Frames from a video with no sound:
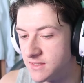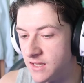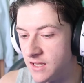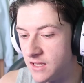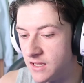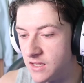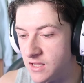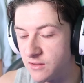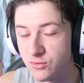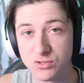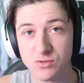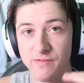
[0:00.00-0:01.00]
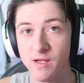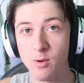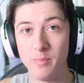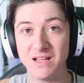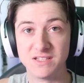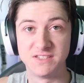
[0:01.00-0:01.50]
Uh, of course, we have
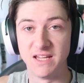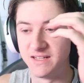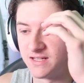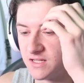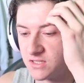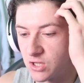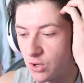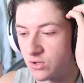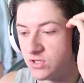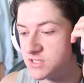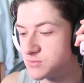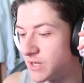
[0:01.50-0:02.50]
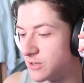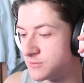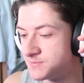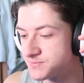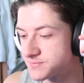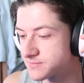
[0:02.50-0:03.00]
MLB and Sid going on as well.
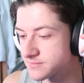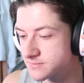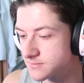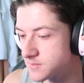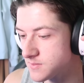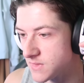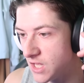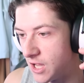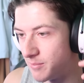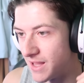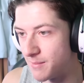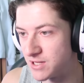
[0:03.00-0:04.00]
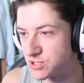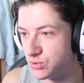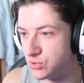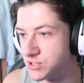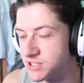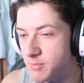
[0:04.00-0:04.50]
Uh, but yeah, make sure you
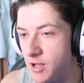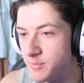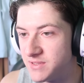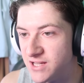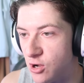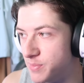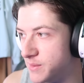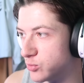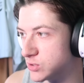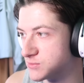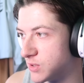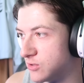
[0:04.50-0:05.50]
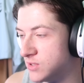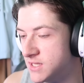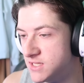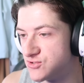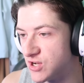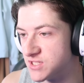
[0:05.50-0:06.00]
do sub up, tell people as well.
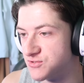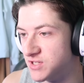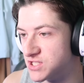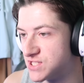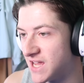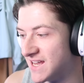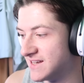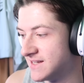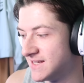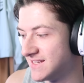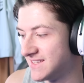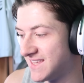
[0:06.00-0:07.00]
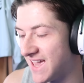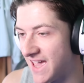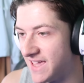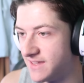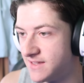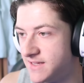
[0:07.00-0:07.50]
Try to reach
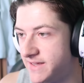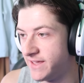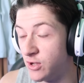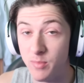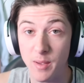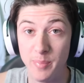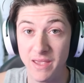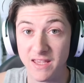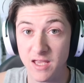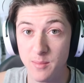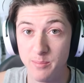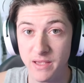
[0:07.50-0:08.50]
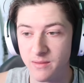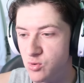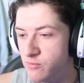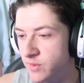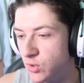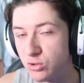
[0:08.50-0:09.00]
10k. It'll be a big, big
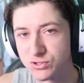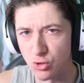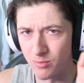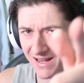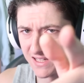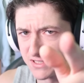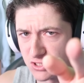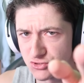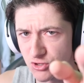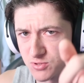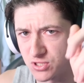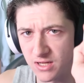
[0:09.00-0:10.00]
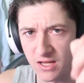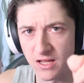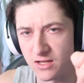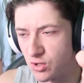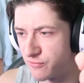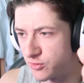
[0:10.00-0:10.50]
movement. Also, all my links in the description. Uh,
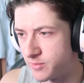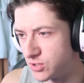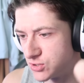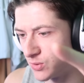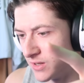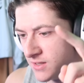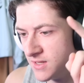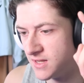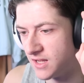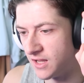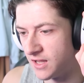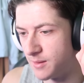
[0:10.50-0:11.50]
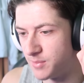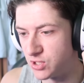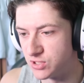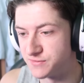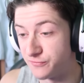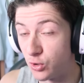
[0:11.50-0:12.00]
go follow me on Twitter uh,
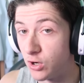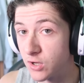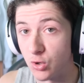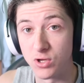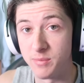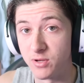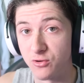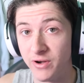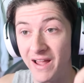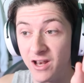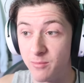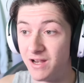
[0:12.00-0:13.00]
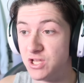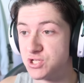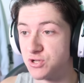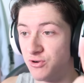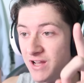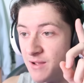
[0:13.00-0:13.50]
because for our goalkeeper career and our manager
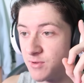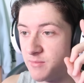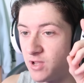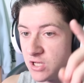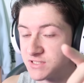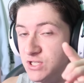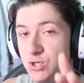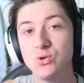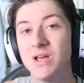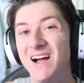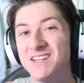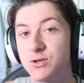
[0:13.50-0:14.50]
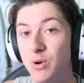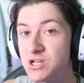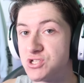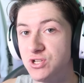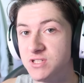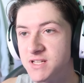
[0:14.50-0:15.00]
career, I'm going to be asking you guys
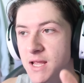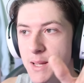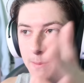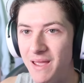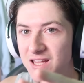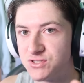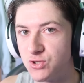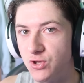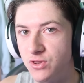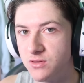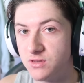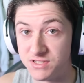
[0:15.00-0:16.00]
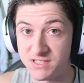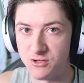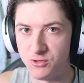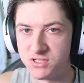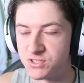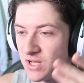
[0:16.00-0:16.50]
questions based on the
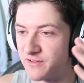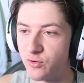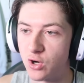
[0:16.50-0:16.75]
series. So, like for our